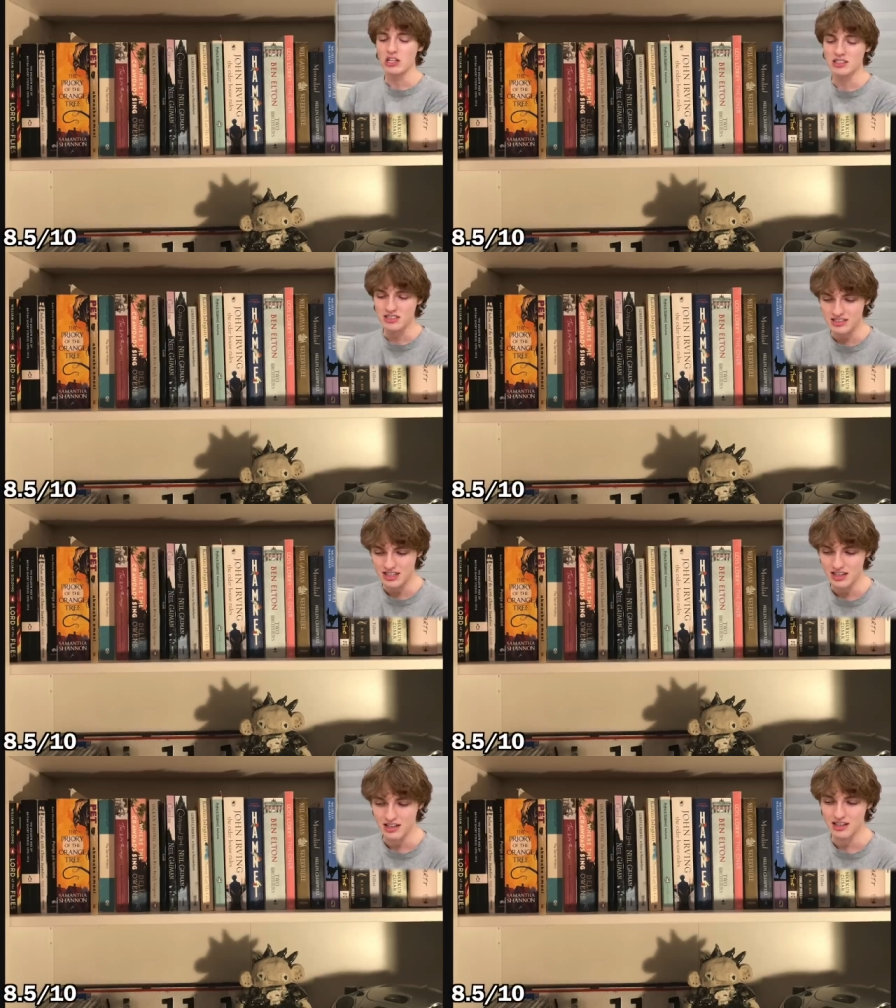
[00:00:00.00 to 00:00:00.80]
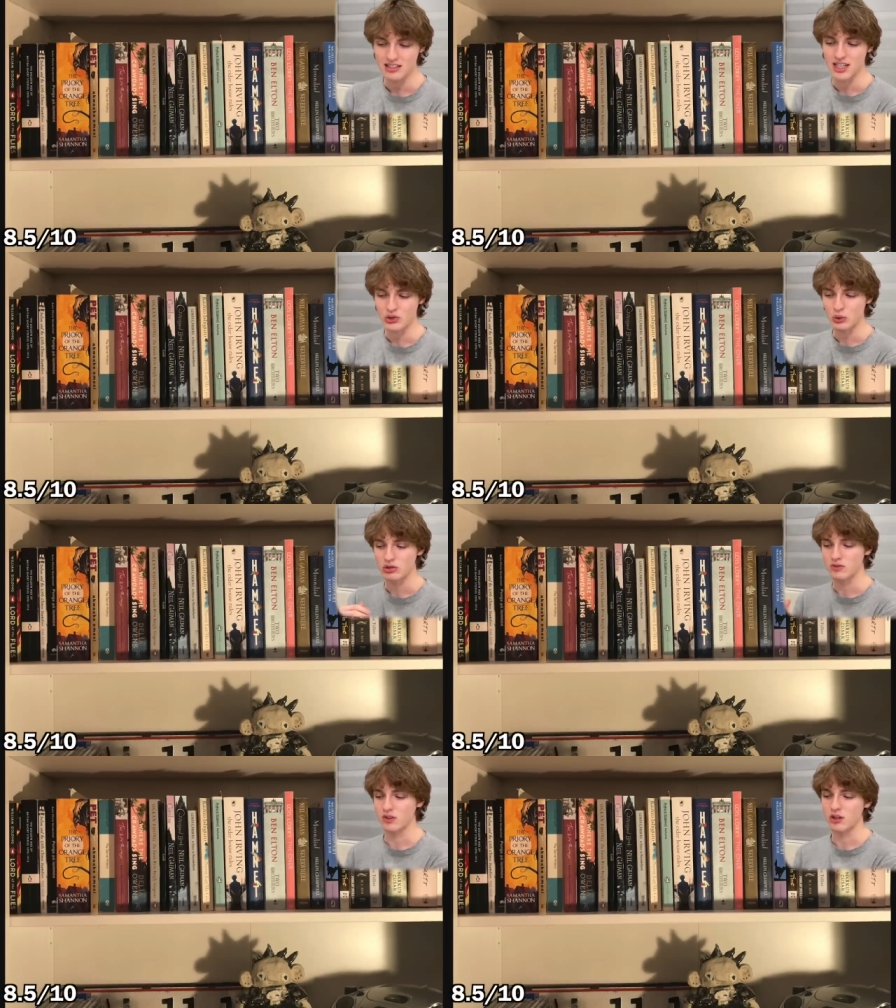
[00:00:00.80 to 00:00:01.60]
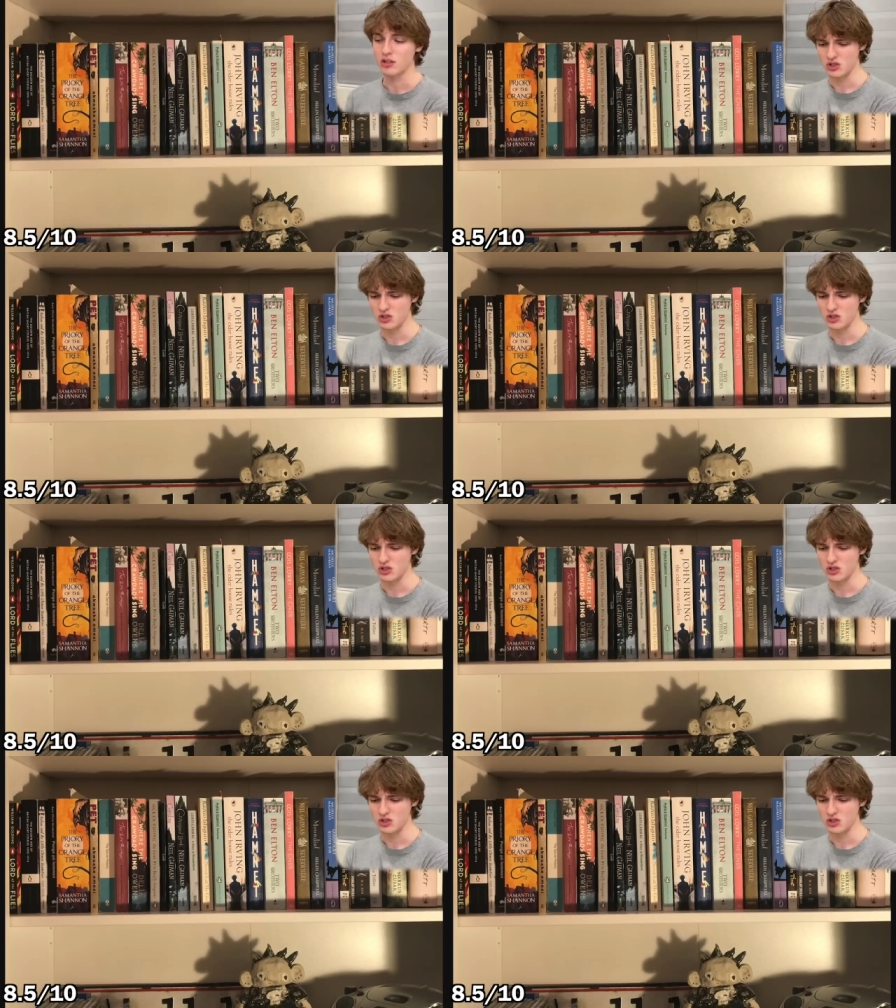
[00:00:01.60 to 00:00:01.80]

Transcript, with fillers: You listen to CDs, that's cool as fuck.